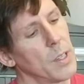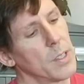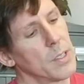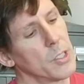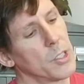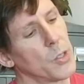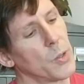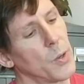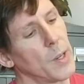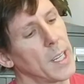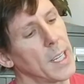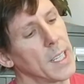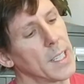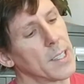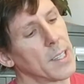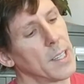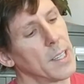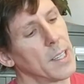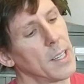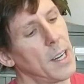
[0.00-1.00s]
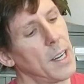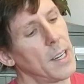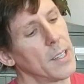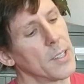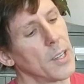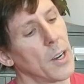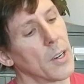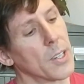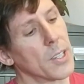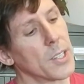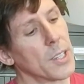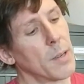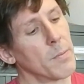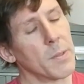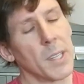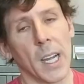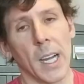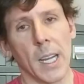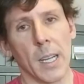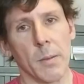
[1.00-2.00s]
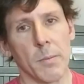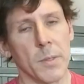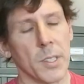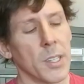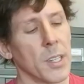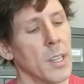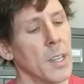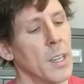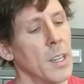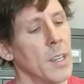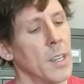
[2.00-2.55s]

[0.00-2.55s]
joint are sometimes